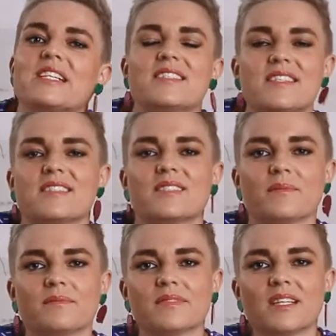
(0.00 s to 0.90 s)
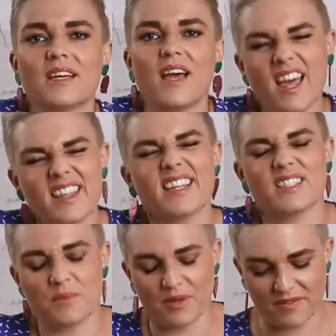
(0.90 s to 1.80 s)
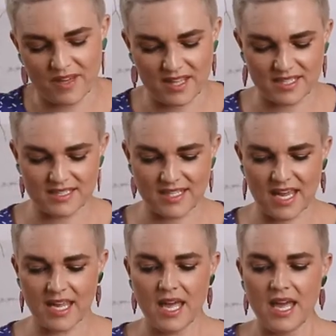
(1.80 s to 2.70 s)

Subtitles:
system. I think that's a pretty fair thing to say.